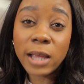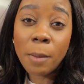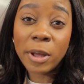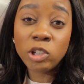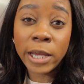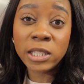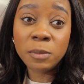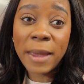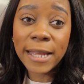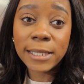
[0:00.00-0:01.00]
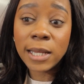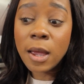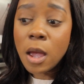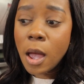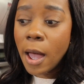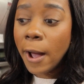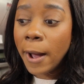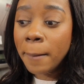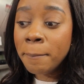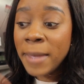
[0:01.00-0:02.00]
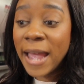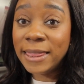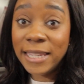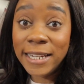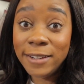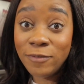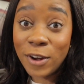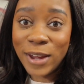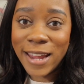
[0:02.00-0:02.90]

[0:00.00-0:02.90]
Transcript: how much I spent at the very